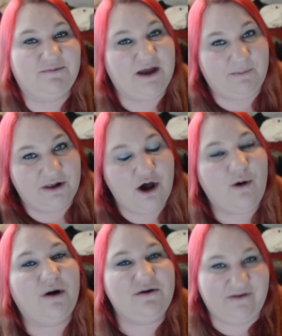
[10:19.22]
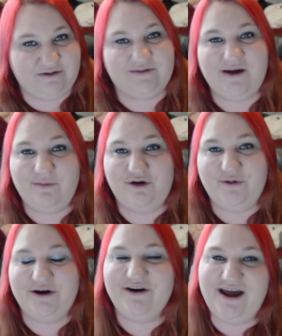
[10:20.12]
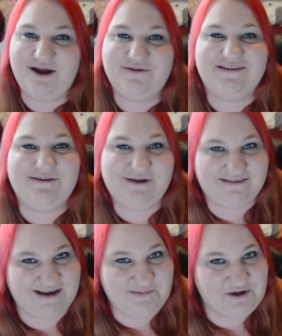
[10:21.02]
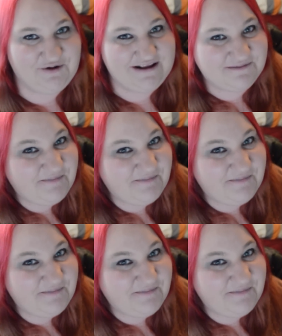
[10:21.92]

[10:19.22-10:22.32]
them down below or on Facebook, Tumblr, and Twitter, and I will see you next time, cuties.